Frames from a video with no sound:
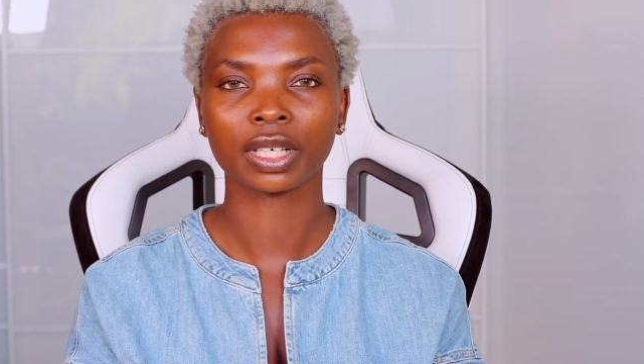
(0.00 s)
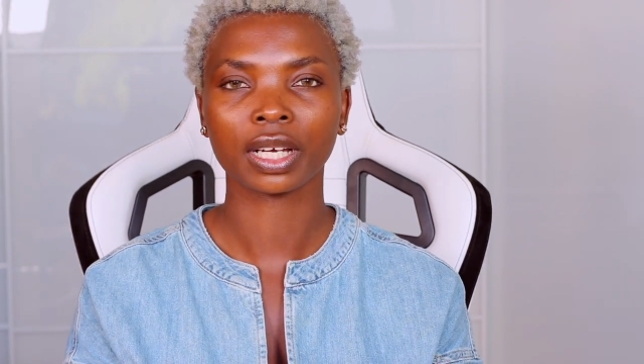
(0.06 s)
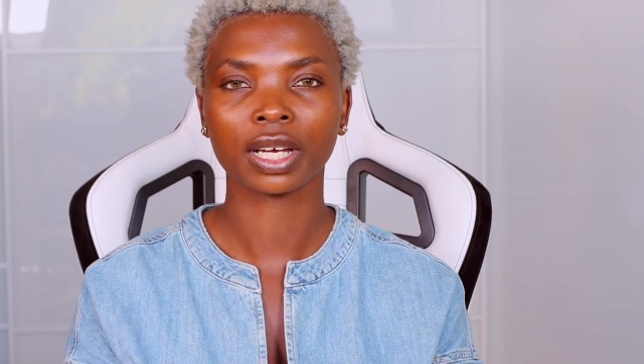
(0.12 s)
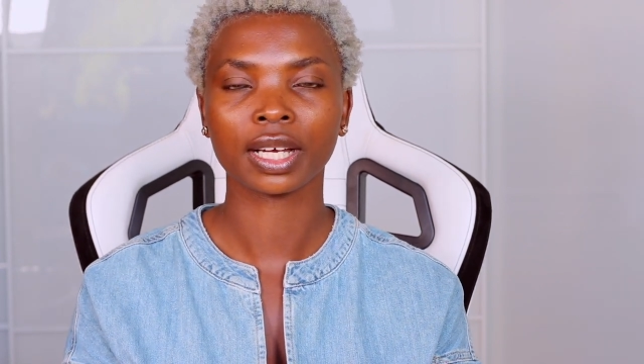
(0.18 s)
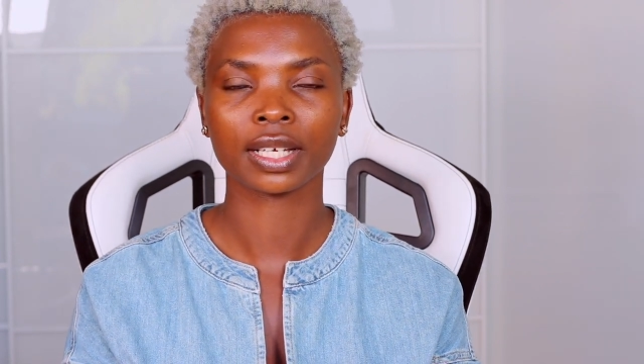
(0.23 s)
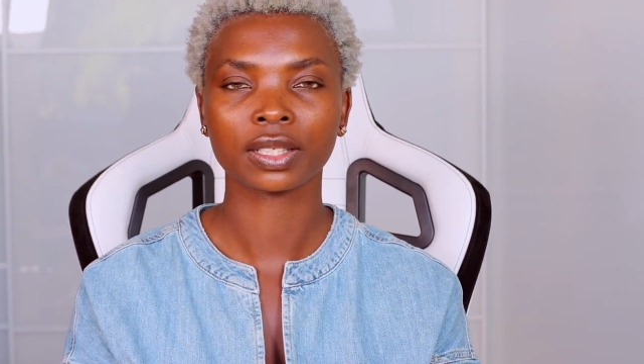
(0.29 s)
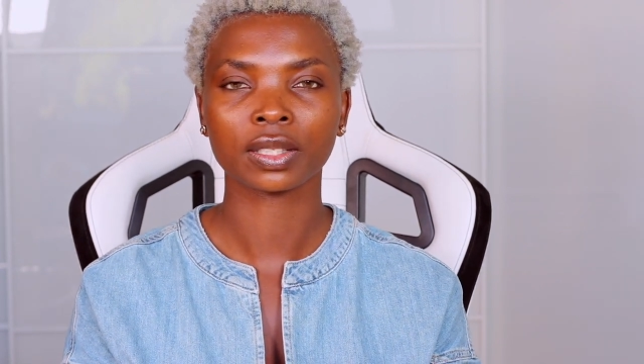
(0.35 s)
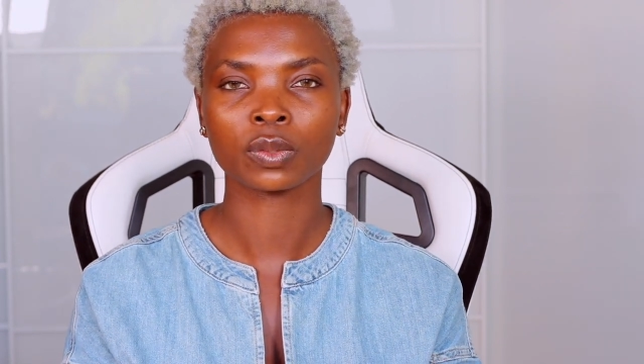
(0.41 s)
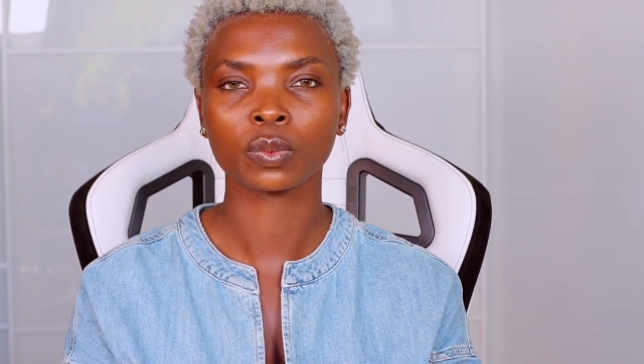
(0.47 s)

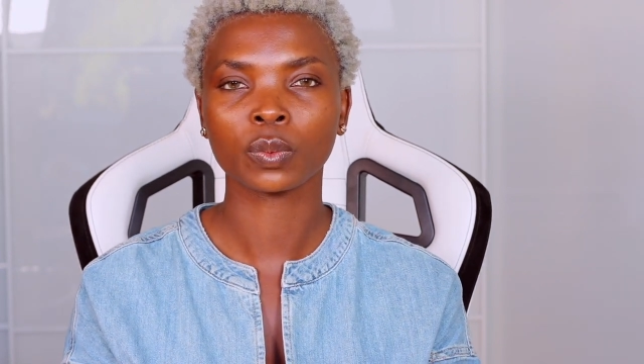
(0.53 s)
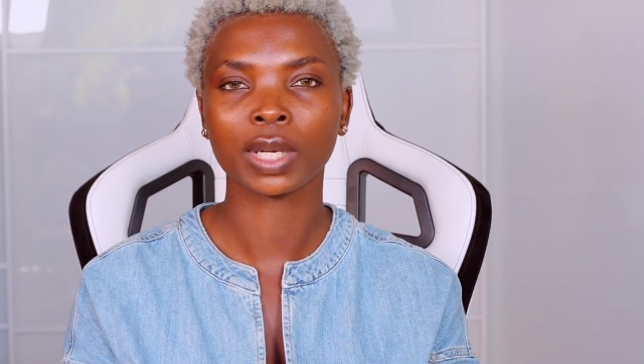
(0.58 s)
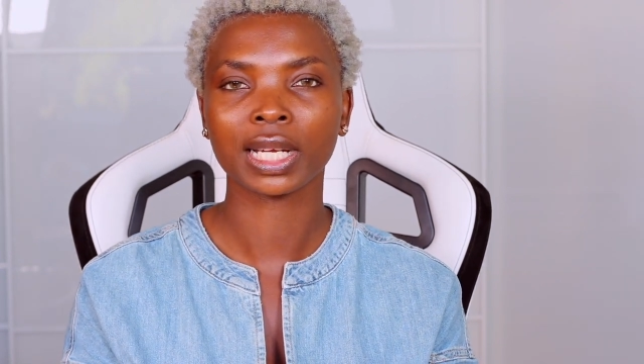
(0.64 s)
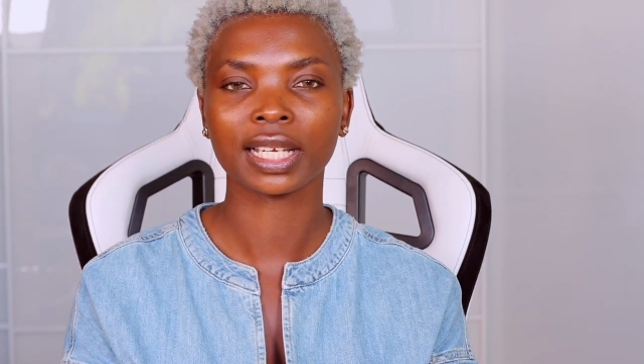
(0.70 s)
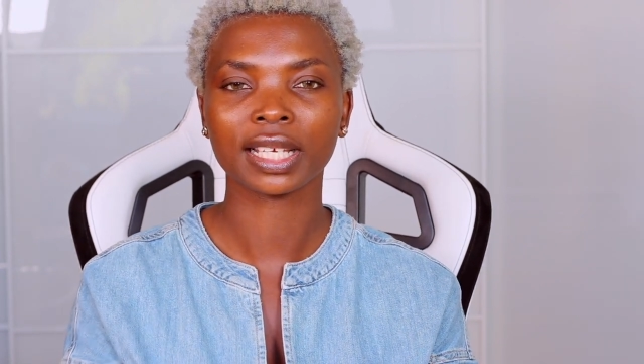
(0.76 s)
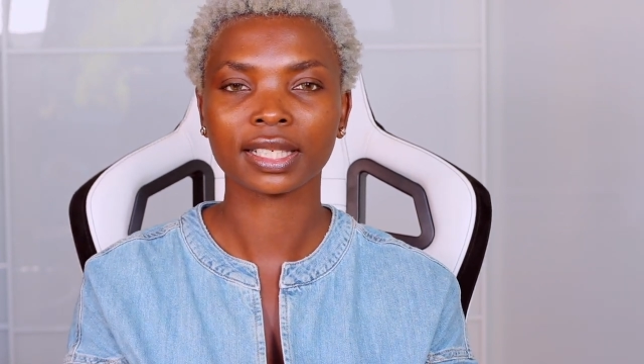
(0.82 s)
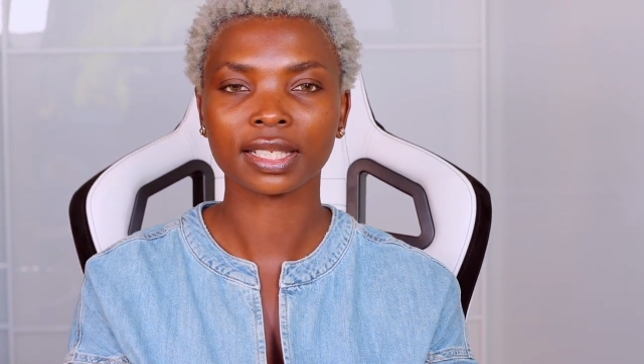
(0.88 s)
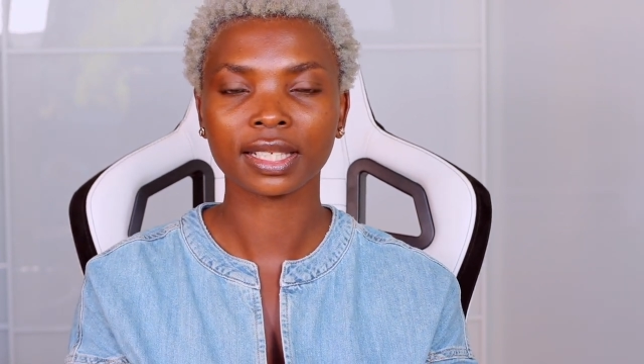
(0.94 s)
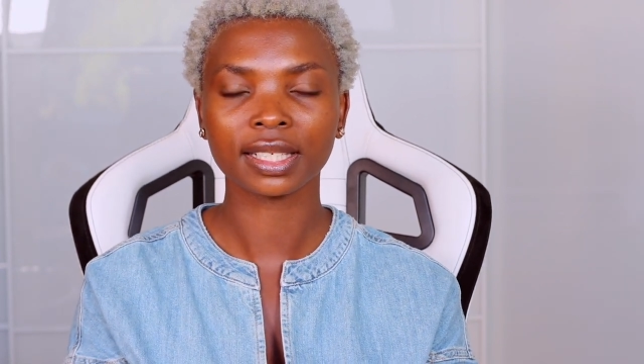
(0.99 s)
as
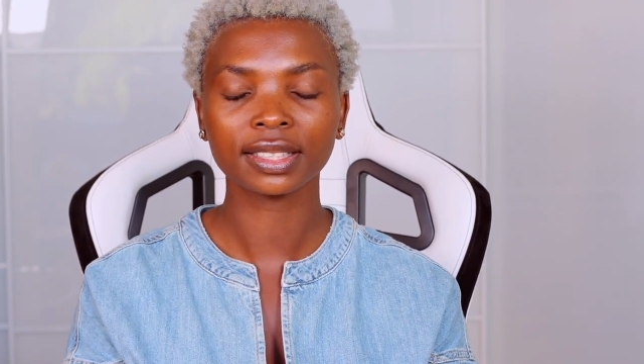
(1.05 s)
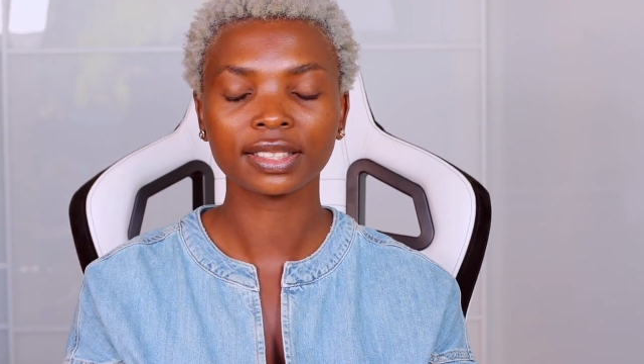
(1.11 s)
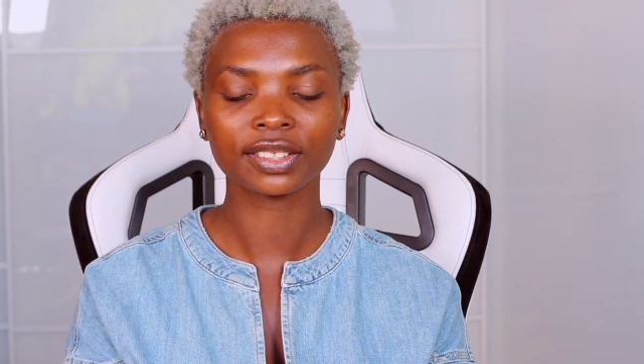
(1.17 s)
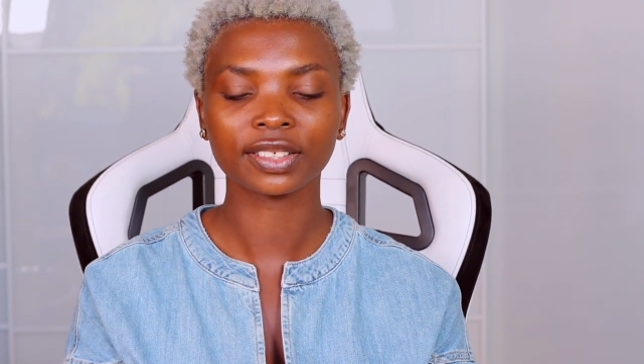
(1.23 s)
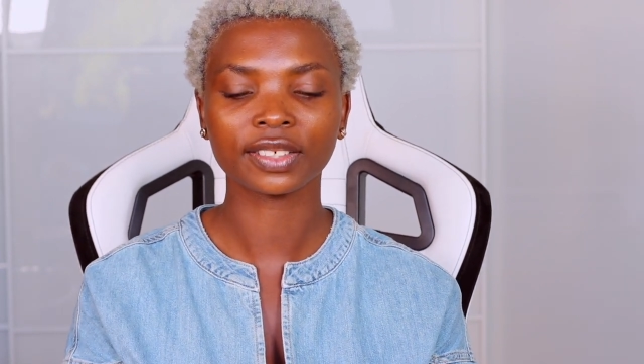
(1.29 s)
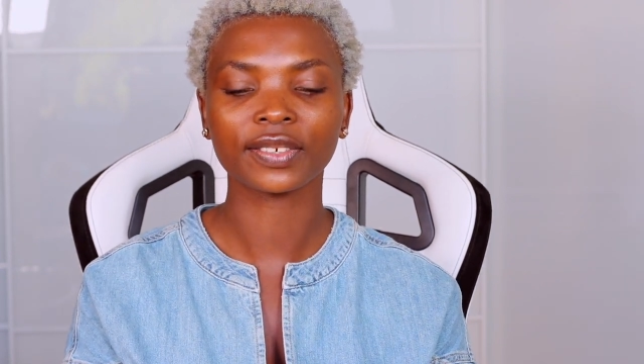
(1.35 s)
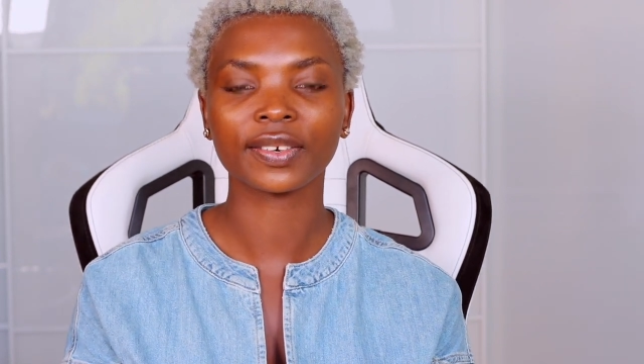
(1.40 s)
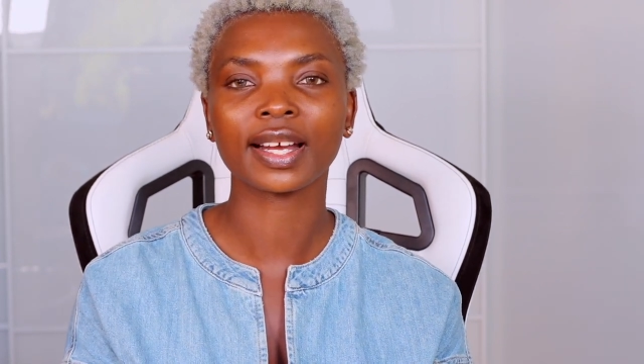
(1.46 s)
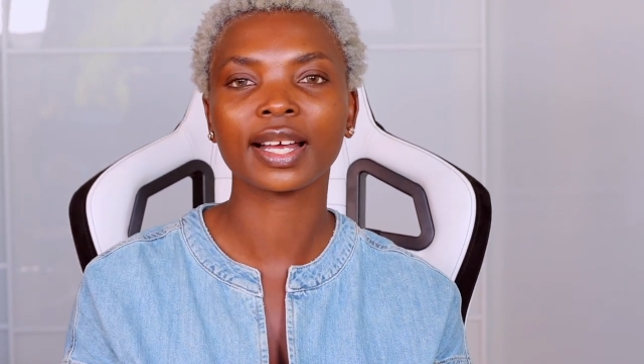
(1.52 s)
well as
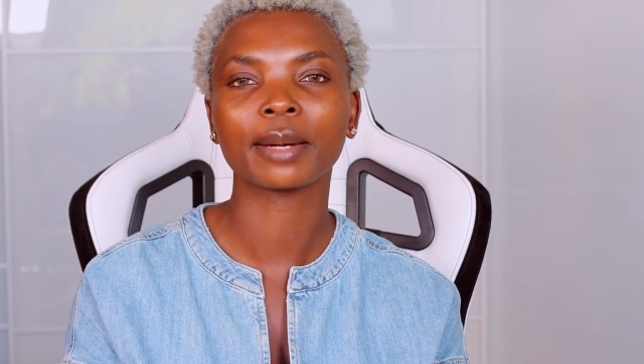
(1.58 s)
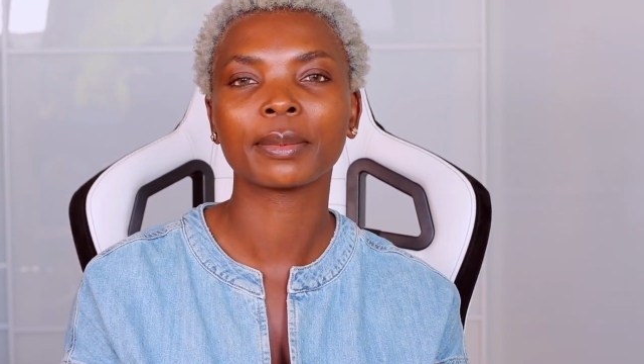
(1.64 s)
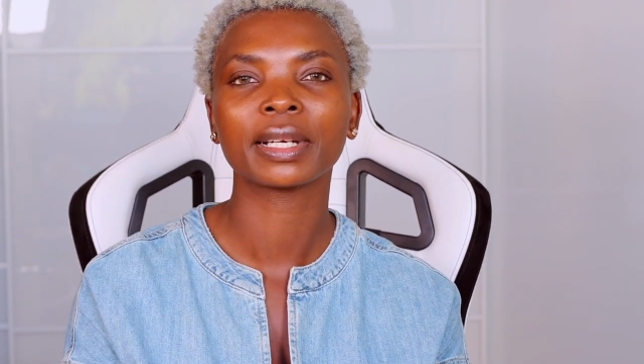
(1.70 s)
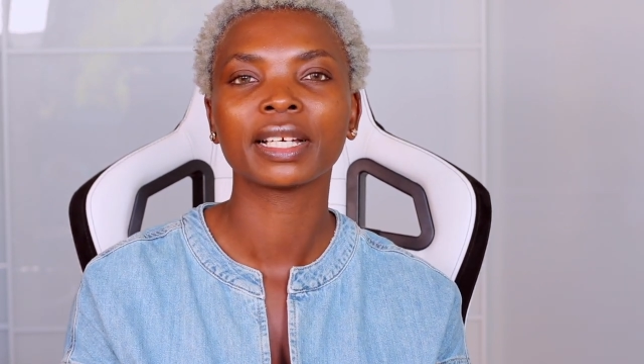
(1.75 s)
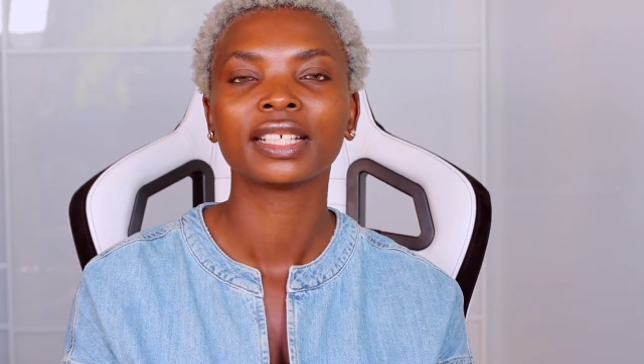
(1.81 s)
Instagram.